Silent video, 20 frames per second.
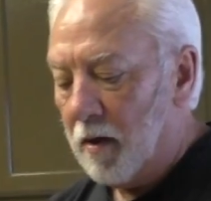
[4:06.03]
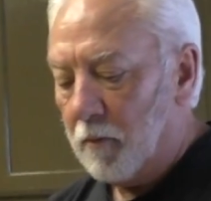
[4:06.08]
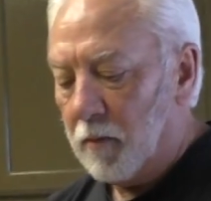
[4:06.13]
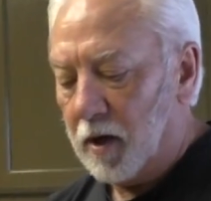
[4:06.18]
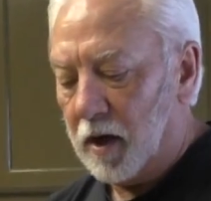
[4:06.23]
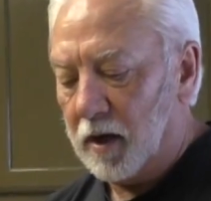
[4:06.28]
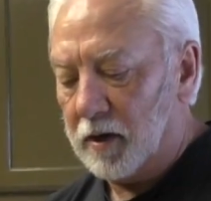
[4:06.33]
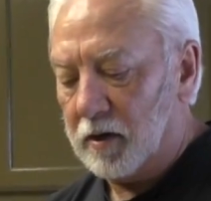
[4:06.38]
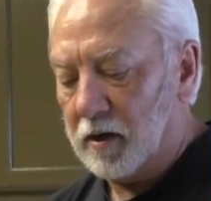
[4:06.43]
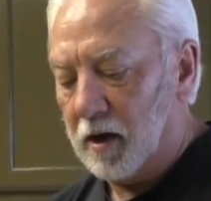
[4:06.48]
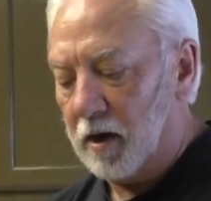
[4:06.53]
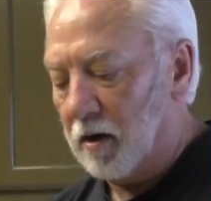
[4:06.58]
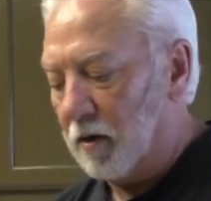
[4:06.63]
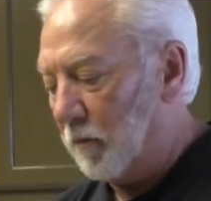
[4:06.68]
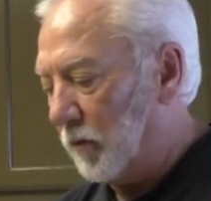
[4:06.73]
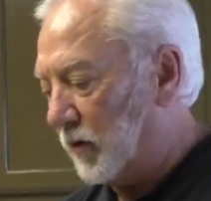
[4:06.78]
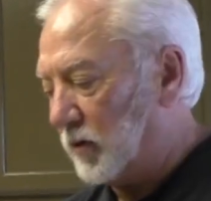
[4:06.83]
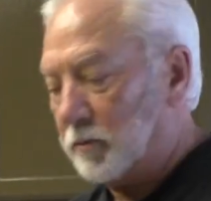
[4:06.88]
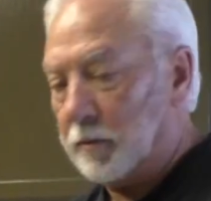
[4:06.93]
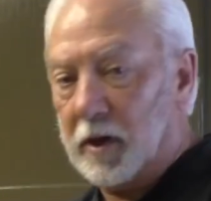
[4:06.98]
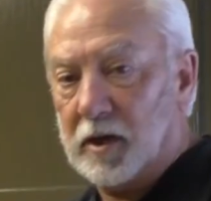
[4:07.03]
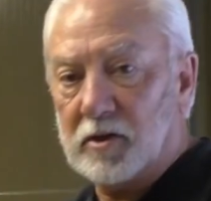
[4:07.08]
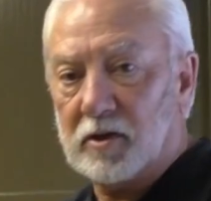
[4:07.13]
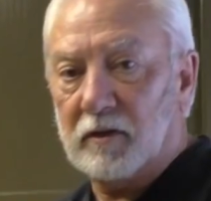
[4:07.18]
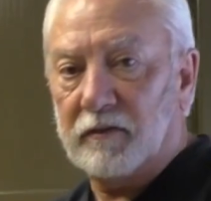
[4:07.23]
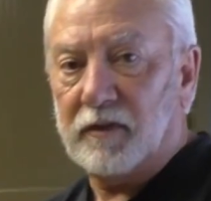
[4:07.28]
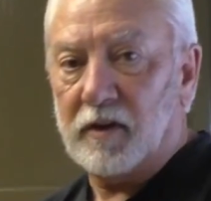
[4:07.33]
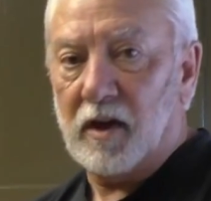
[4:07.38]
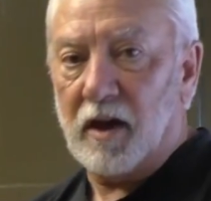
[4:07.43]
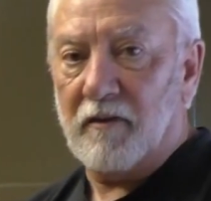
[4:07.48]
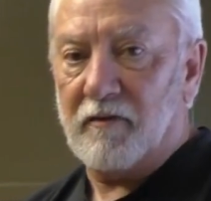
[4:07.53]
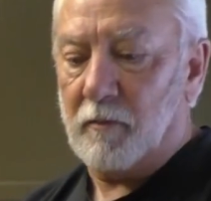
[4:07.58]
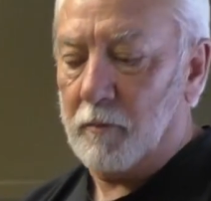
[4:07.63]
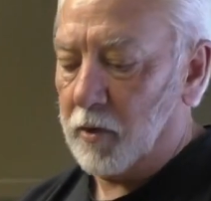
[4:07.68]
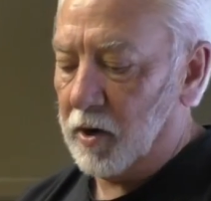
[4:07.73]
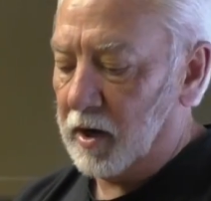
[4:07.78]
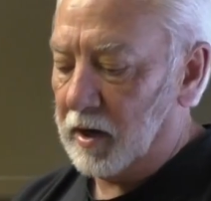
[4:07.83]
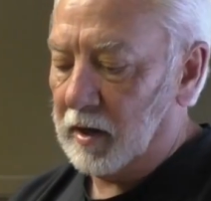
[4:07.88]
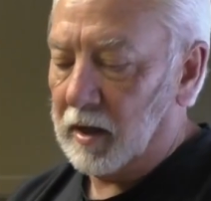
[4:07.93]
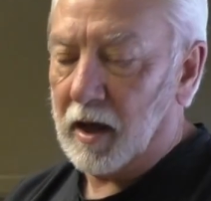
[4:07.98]
But uh, especially if you have a
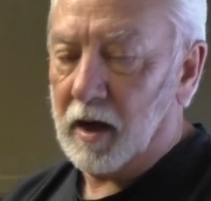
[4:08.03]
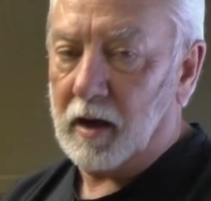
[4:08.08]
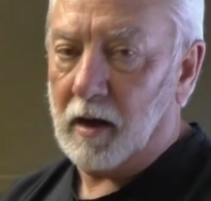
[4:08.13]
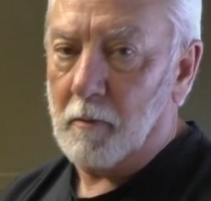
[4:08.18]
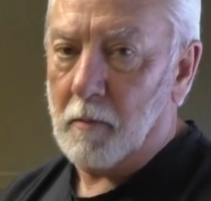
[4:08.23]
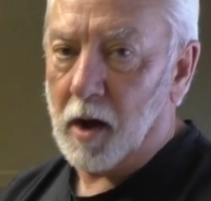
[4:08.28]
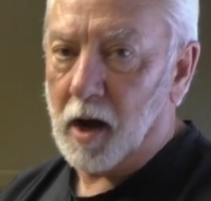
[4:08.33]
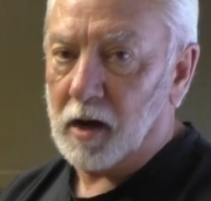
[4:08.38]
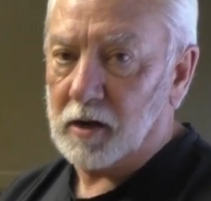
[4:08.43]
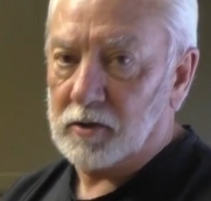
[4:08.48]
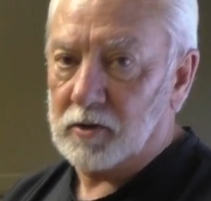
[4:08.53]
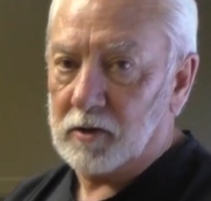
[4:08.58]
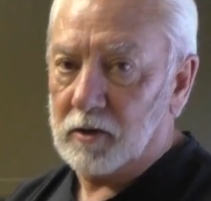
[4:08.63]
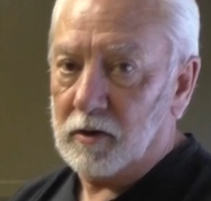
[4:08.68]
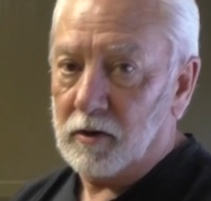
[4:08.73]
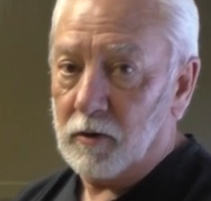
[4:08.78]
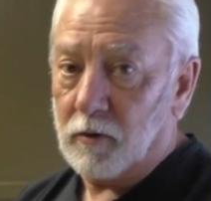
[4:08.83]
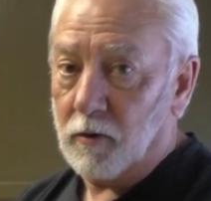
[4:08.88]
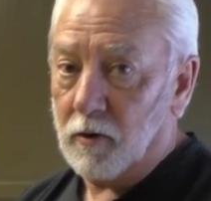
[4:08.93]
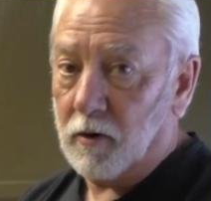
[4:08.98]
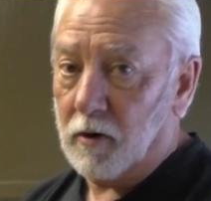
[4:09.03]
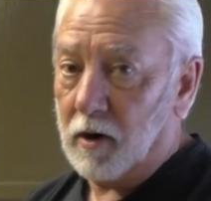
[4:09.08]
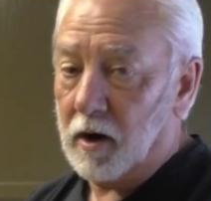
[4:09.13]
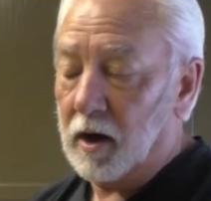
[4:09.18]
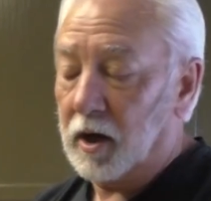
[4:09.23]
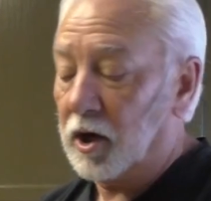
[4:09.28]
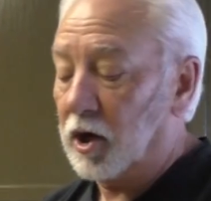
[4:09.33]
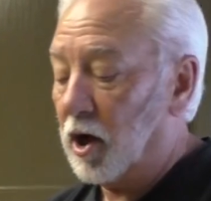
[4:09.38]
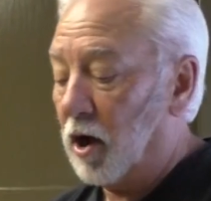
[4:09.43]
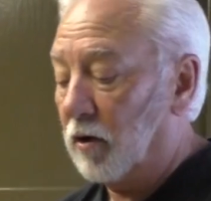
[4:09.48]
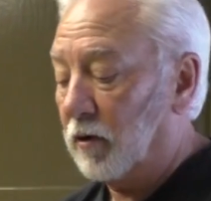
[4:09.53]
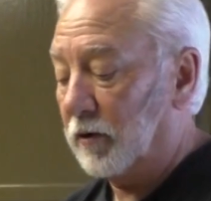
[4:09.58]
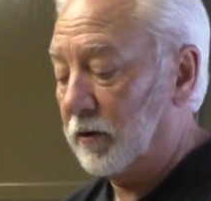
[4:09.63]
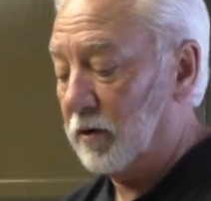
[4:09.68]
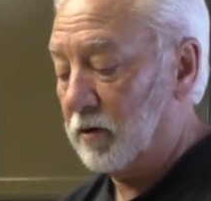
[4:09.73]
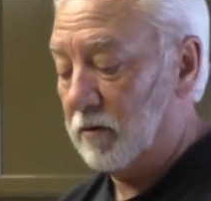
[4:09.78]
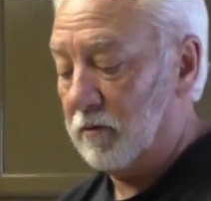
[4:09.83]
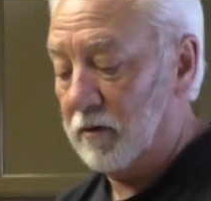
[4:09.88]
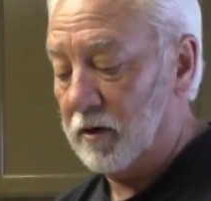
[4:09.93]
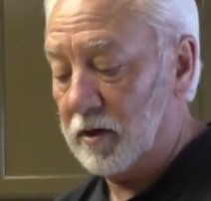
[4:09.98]
breed like a boxer or a
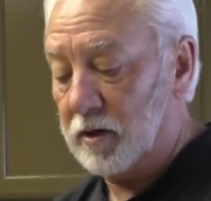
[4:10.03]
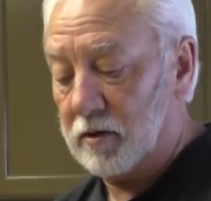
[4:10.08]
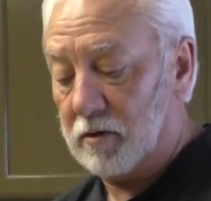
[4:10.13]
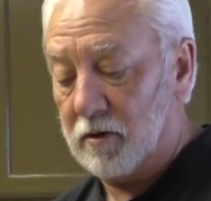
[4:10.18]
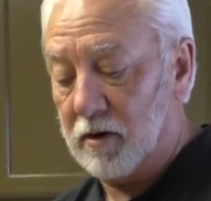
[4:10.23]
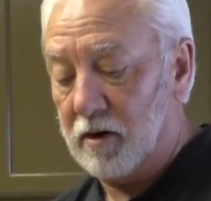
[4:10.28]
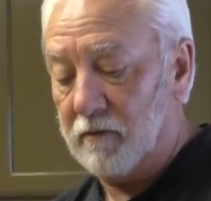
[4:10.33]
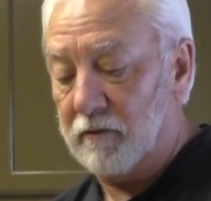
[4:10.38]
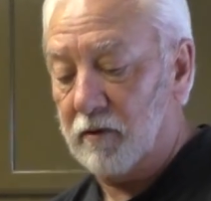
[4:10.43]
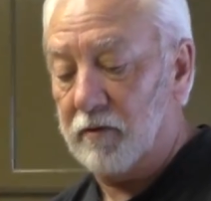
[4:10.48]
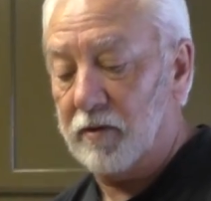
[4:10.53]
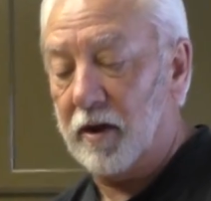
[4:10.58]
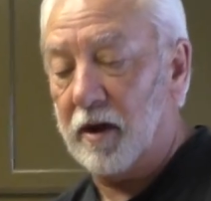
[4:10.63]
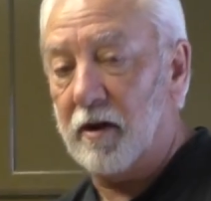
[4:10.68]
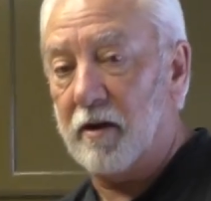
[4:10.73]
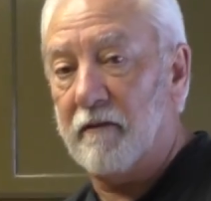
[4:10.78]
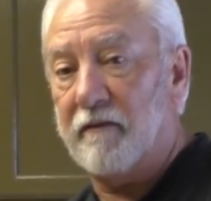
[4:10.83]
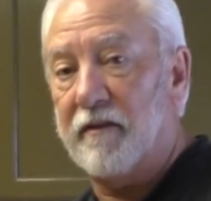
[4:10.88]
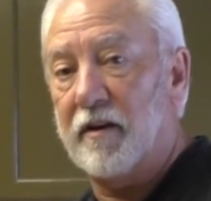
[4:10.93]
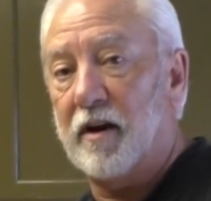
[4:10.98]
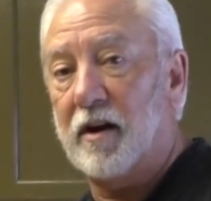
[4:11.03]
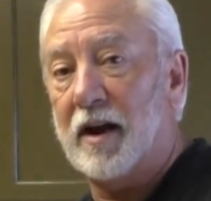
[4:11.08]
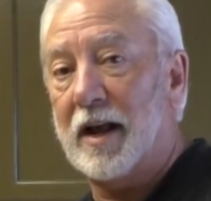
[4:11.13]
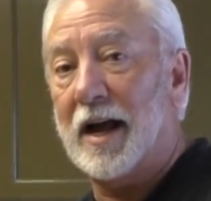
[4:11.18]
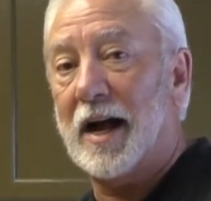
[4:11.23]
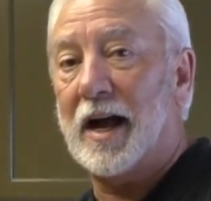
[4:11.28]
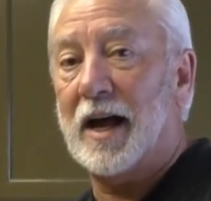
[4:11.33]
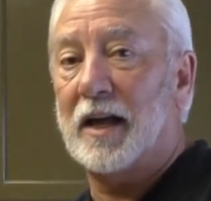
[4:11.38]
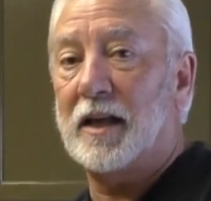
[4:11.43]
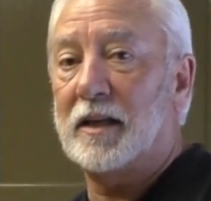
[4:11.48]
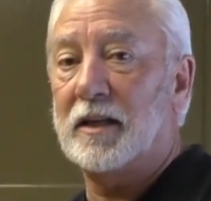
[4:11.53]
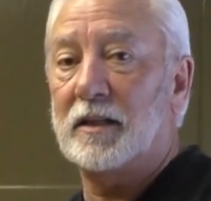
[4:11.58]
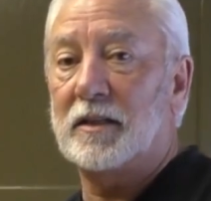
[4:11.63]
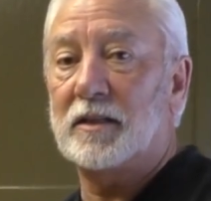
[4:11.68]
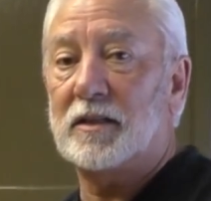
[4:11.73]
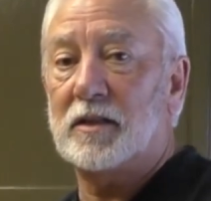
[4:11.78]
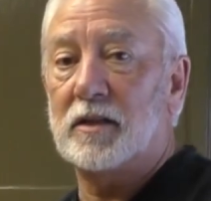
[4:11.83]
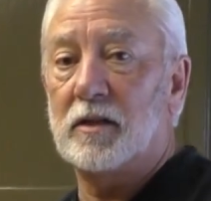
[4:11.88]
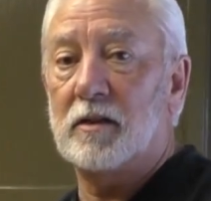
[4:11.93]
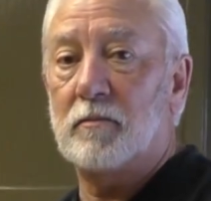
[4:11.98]
golden retriever, they are very high
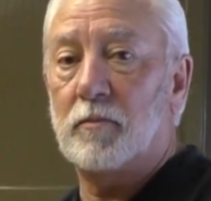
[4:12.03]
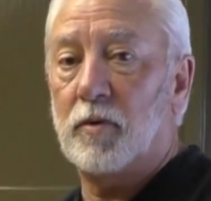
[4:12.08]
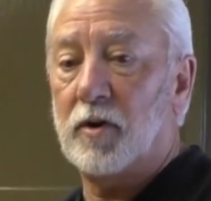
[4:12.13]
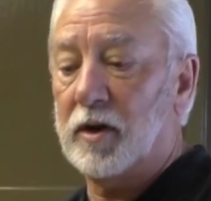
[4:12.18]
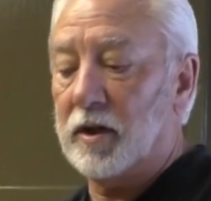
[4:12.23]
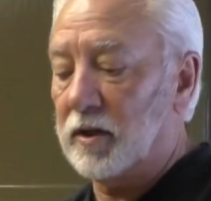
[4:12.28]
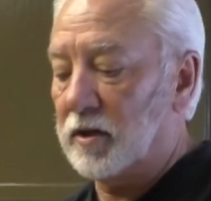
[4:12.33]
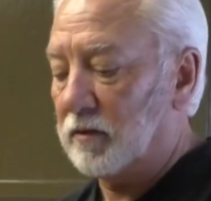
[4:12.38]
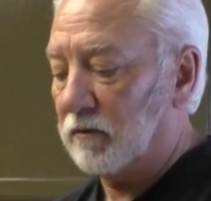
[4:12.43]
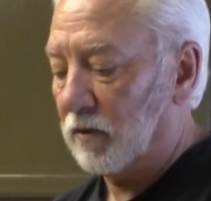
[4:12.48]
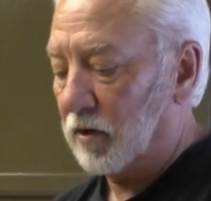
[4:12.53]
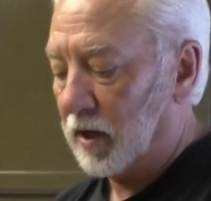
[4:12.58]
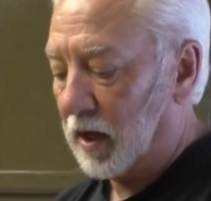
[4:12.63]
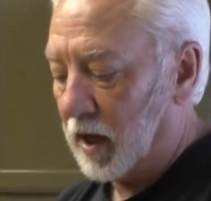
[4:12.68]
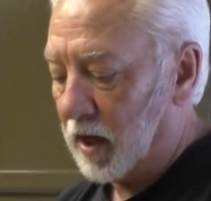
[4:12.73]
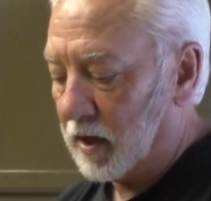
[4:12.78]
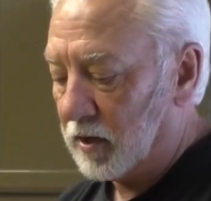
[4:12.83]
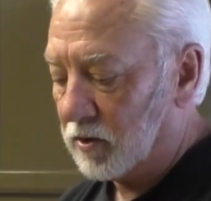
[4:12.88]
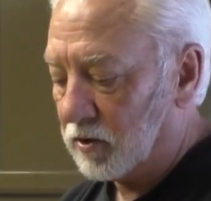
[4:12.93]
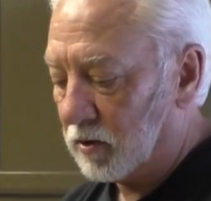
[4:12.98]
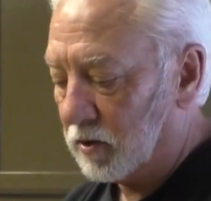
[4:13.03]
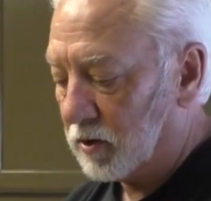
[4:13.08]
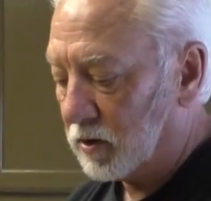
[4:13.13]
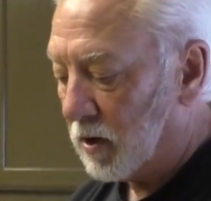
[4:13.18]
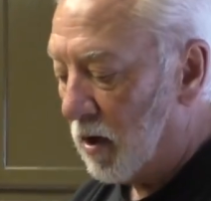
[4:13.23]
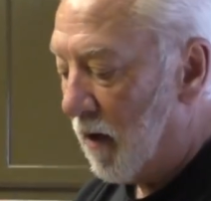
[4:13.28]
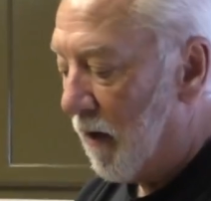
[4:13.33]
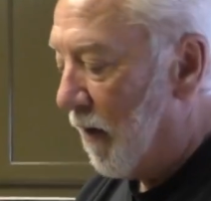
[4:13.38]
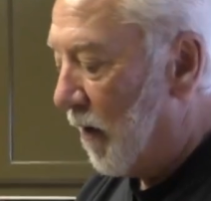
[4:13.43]
incident breeds for cancers.